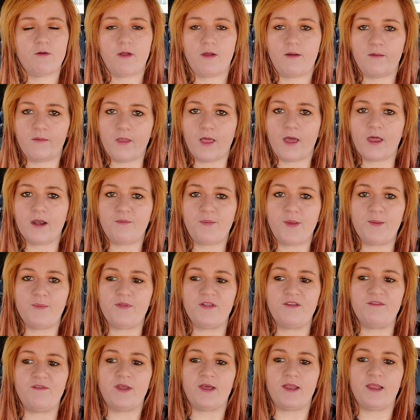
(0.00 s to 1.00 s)
a lot of
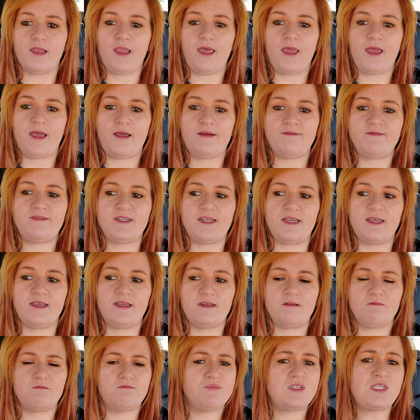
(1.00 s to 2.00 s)
people have done left,
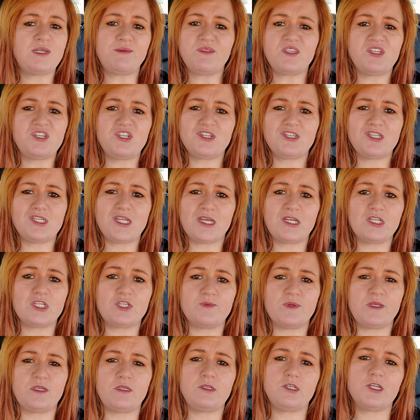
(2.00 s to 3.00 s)
and something just tells me,